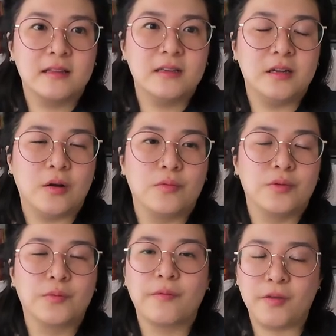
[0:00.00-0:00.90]
you know
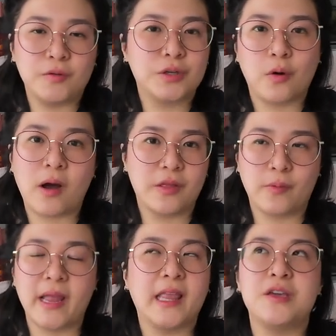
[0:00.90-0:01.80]
the review to go either
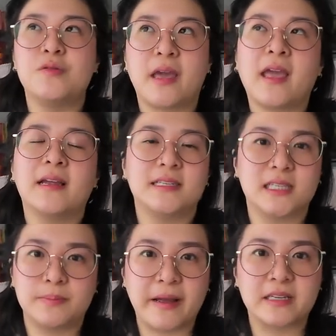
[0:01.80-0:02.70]
way like you can't
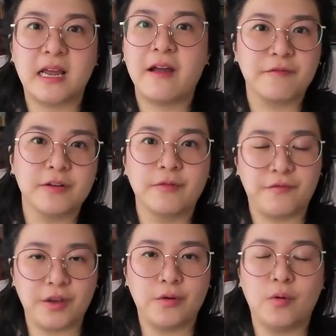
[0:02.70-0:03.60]
expect every
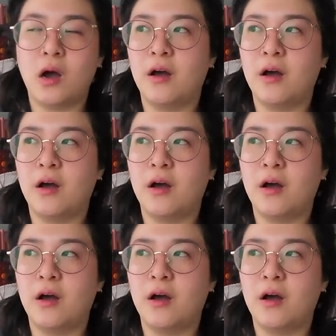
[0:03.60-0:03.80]
review